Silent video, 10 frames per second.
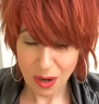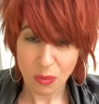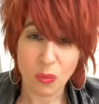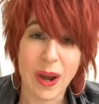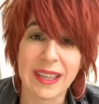
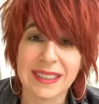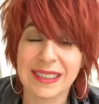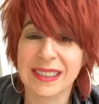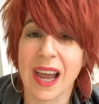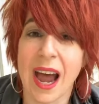
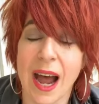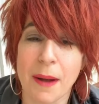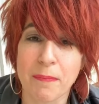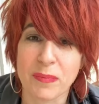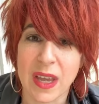waist.
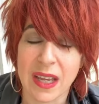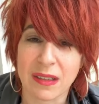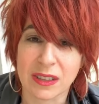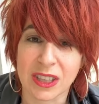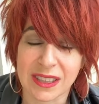Um,
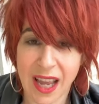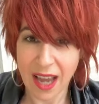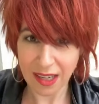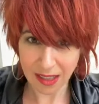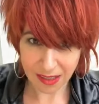it'll just
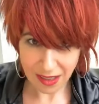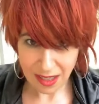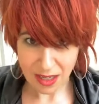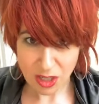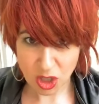kind of
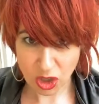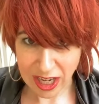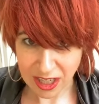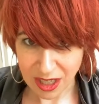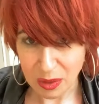
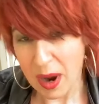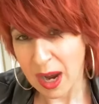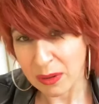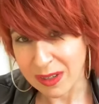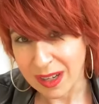straighten you
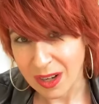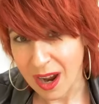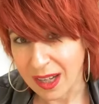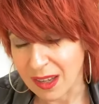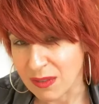out and
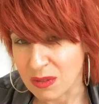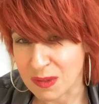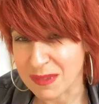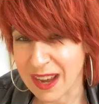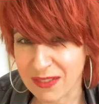not give you
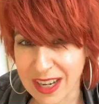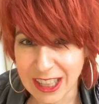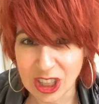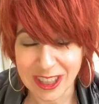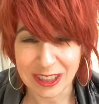some
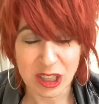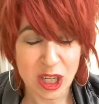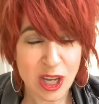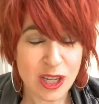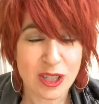definition.
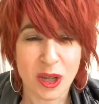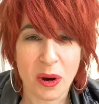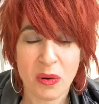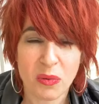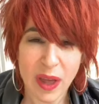
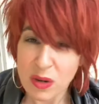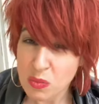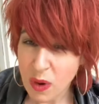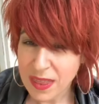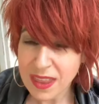So that
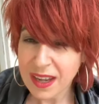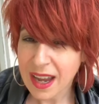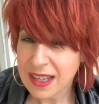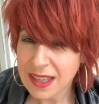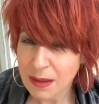is one thing
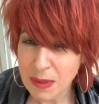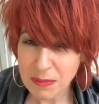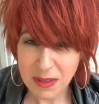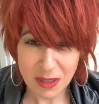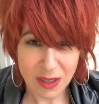I tell
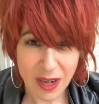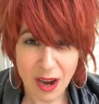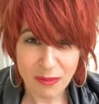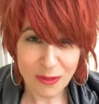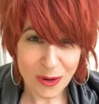people to look
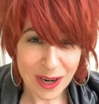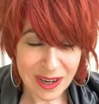out for.